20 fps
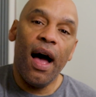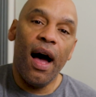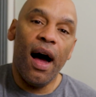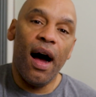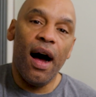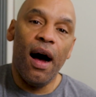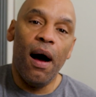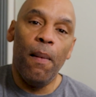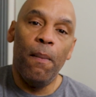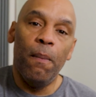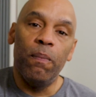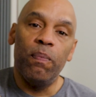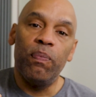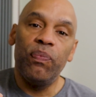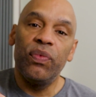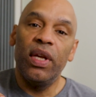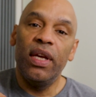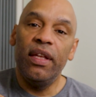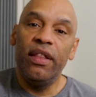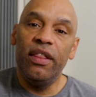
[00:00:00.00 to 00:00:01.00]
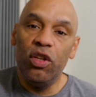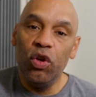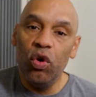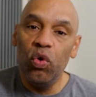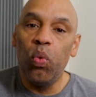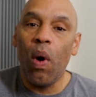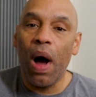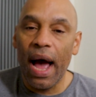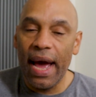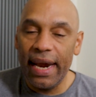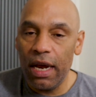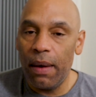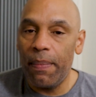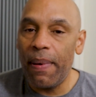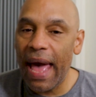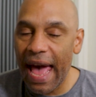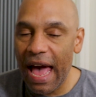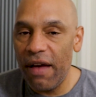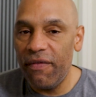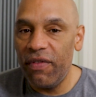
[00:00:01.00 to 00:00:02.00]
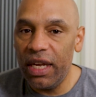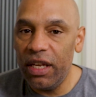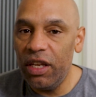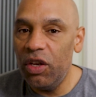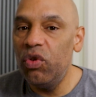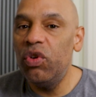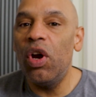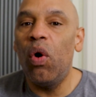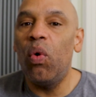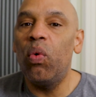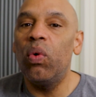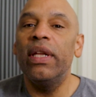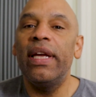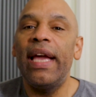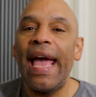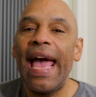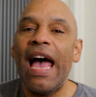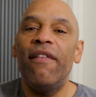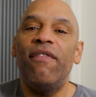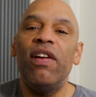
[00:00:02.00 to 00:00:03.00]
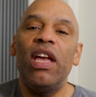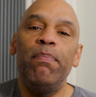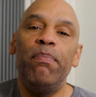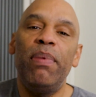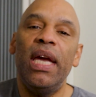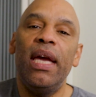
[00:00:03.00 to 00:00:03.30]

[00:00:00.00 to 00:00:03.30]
you don't really have